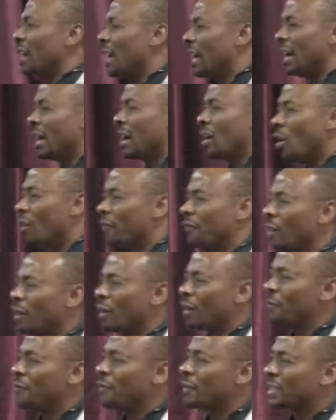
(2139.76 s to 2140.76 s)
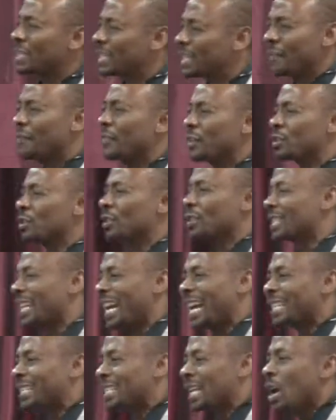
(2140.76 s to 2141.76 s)
uh, of, uh, of a civic
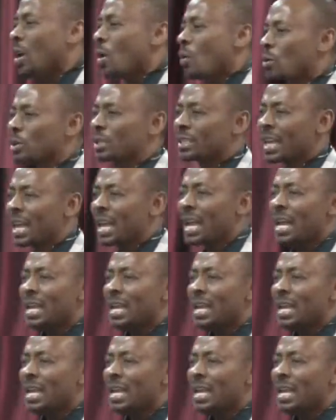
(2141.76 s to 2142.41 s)
society will say,